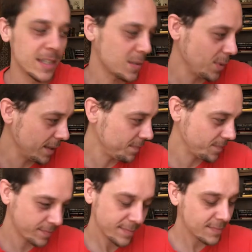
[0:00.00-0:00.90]
but
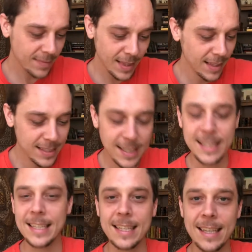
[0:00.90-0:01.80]
this
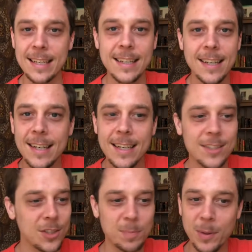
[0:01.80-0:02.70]
idea that
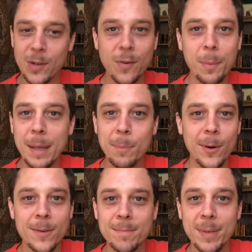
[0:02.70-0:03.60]
just beautiful
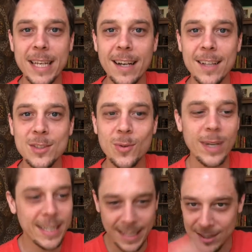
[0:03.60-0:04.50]
people being on
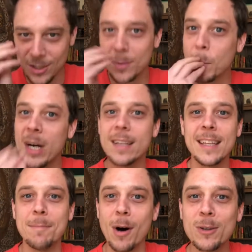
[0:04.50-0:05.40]
screen at just
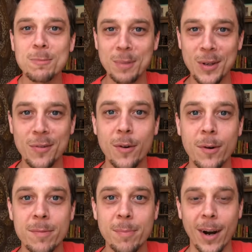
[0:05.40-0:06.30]
the most
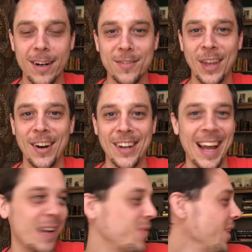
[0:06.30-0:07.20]
beautiful part of their
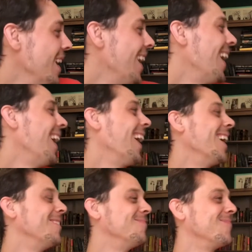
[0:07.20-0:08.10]
life.
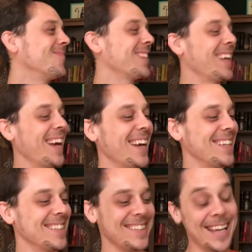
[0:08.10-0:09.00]

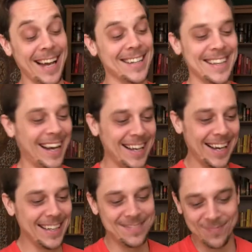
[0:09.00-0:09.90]
And yeah,
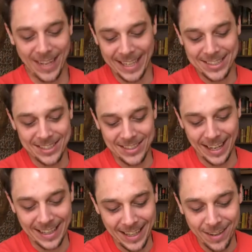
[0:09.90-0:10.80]

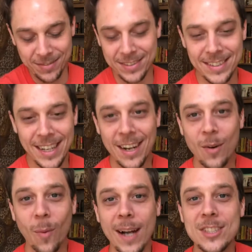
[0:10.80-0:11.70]
I loved
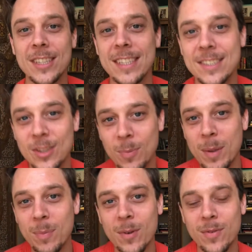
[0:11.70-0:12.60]
watching these two
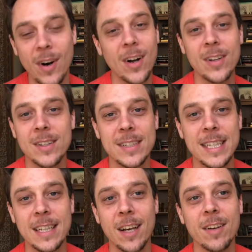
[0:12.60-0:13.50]
people fall
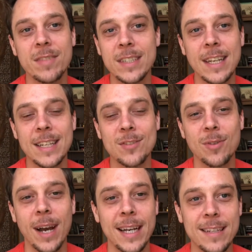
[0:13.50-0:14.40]
in love and
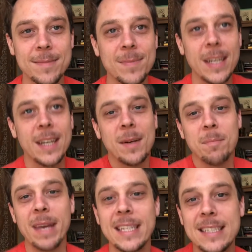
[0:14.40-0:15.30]
try to
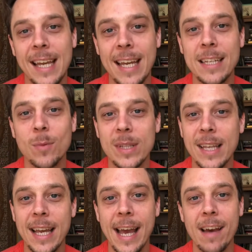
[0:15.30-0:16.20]
maintain what
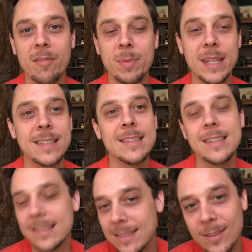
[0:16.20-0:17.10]
they have, because it
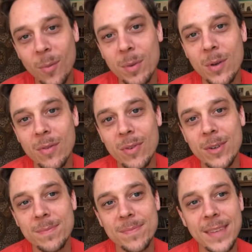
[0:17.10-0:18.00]
is so
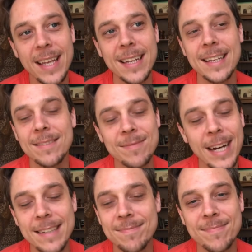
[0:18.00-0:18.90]
beautiful. And
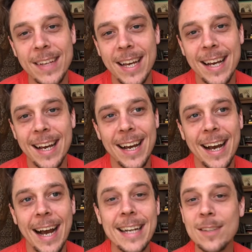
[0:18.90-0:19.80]

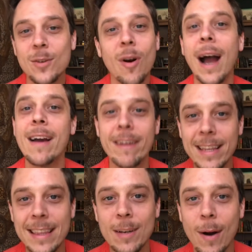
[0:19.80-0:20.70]
I didn't cry or
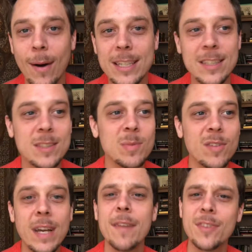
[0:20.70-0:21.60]
anything while watching this
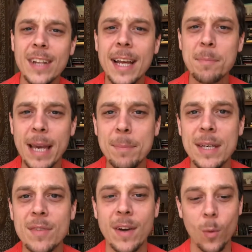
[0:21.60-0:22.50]
movie. I feel like maybe
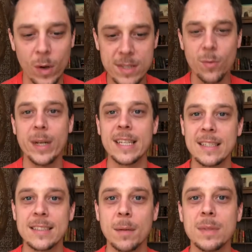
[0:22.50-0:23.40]
if I wasn't reading the
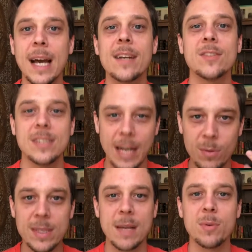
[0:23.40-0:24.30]
subtitles and I
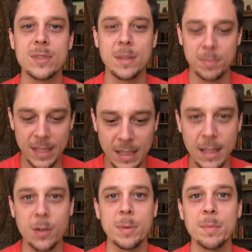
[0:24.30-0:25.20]
was able to be a
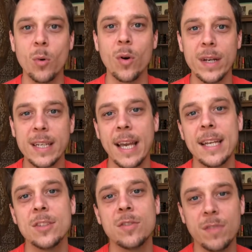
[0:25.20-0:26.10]
little bit more
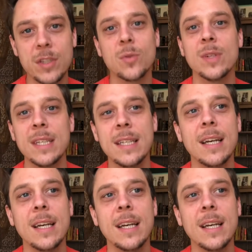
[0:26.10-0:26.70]
engaged visually